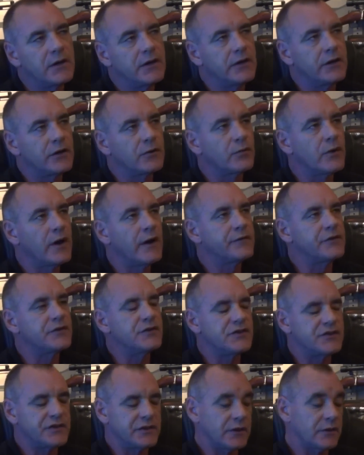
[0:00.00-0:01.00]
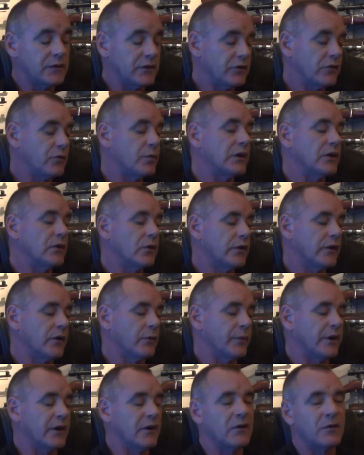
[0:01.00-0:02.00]
It arrived in New Zealand. I took one look at it
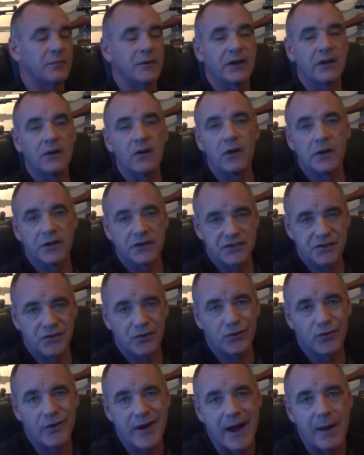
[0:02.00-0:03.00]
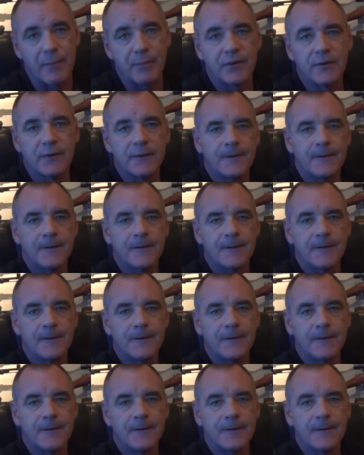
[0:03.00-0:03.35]
and went, "Oh my god, it's crap."